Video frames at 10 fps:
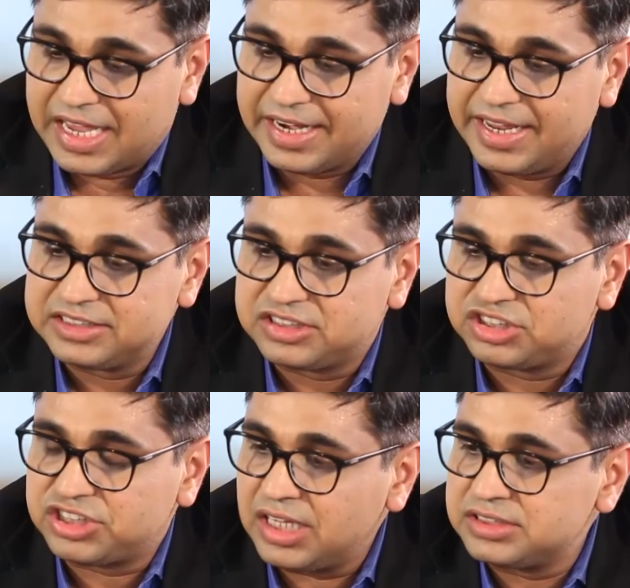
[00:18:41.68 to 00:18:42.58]
And hence the
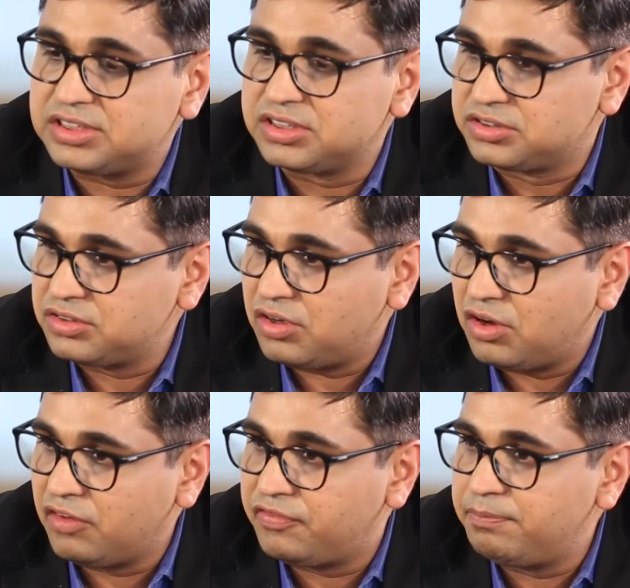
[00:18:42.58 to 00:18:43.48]
chances
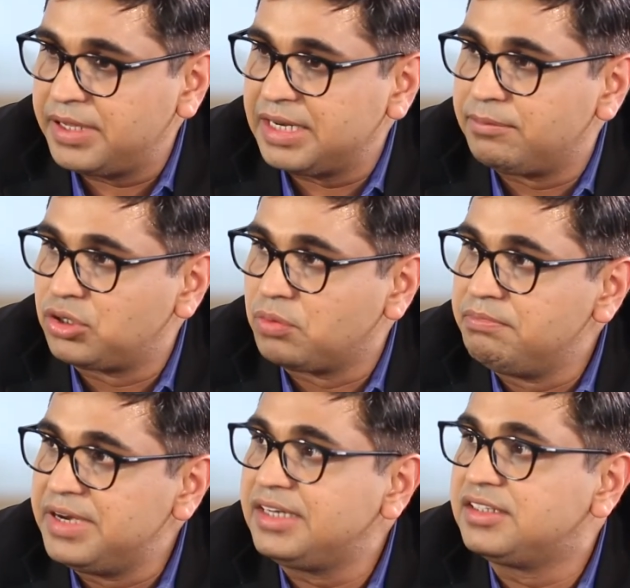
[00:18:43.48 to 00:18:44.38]
of being able to
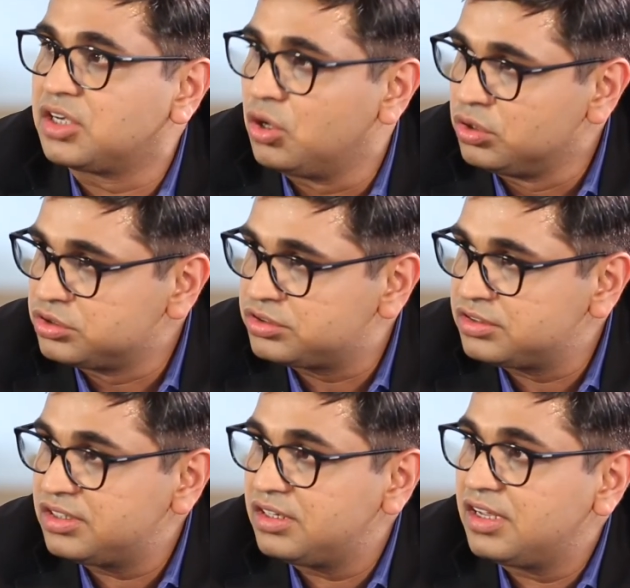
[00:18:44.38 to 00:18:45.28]
meet the goals
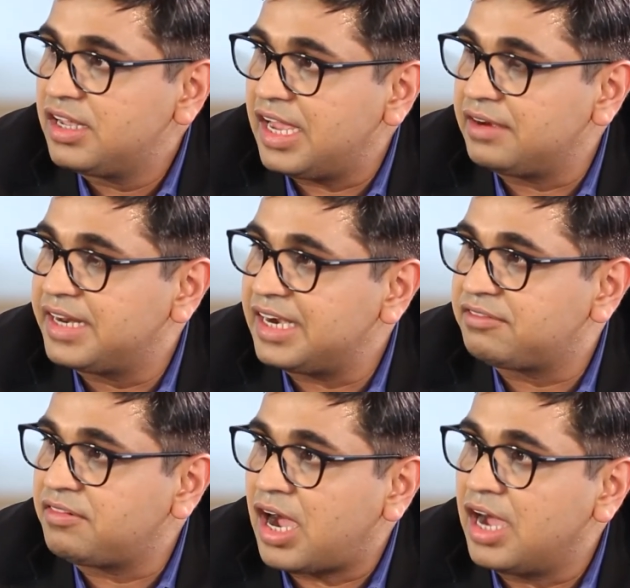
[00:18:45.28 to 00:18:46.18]
and
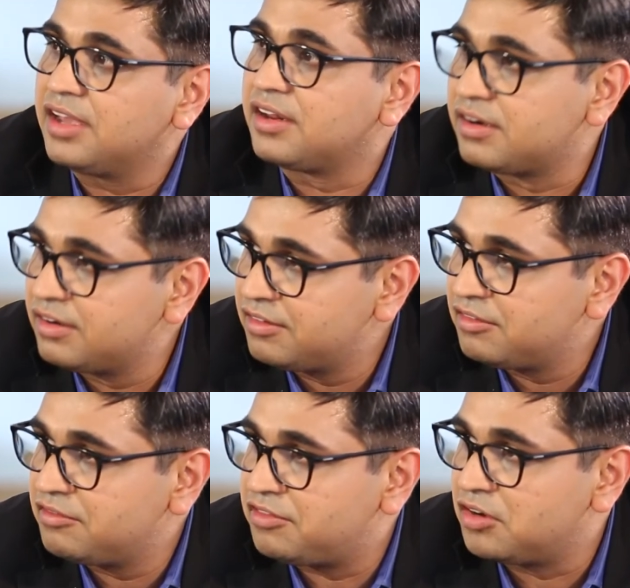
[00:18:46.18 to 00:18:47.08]
get higher
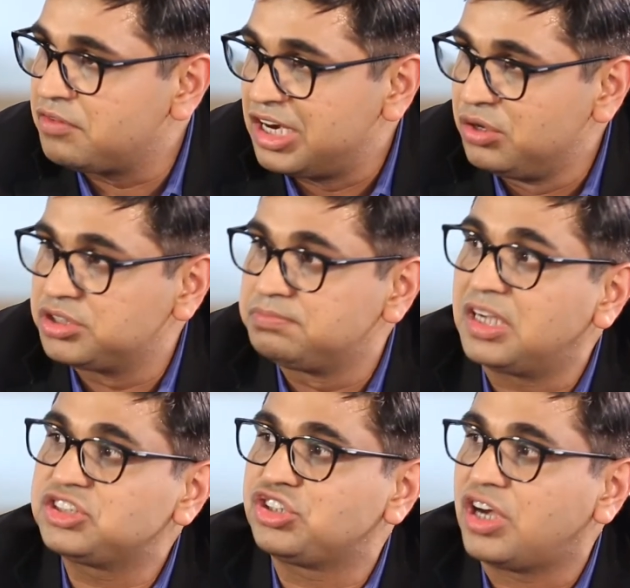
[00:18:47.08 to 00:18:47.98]
fund value is
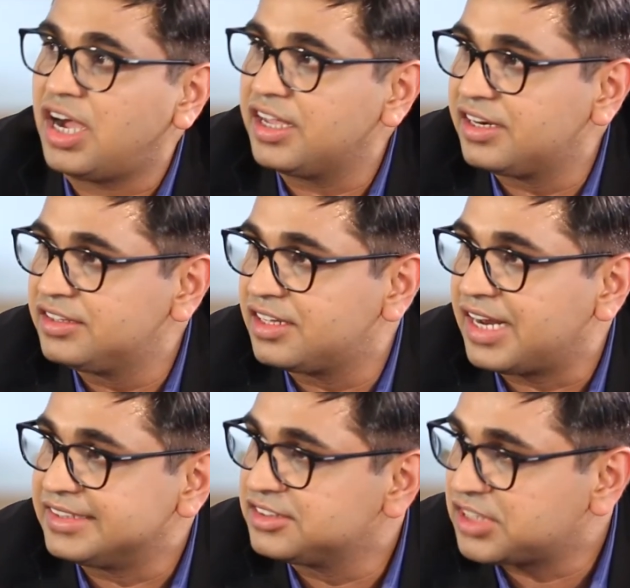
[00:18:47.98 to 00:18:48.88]
much higher in the
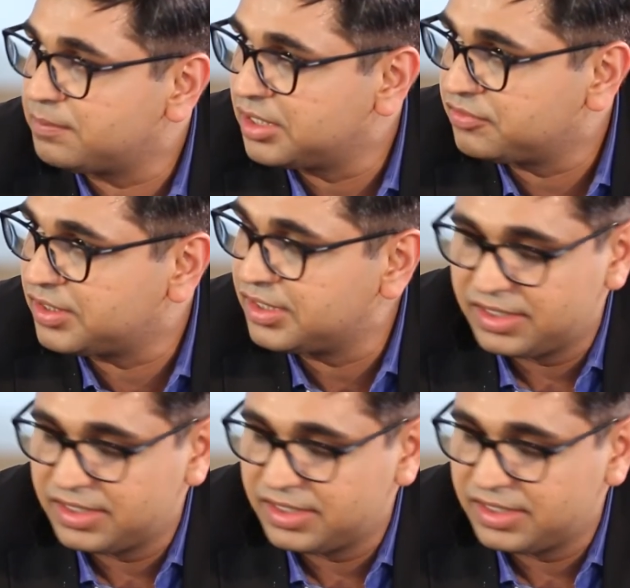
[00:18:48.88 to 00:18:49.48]
Rising Star benefit.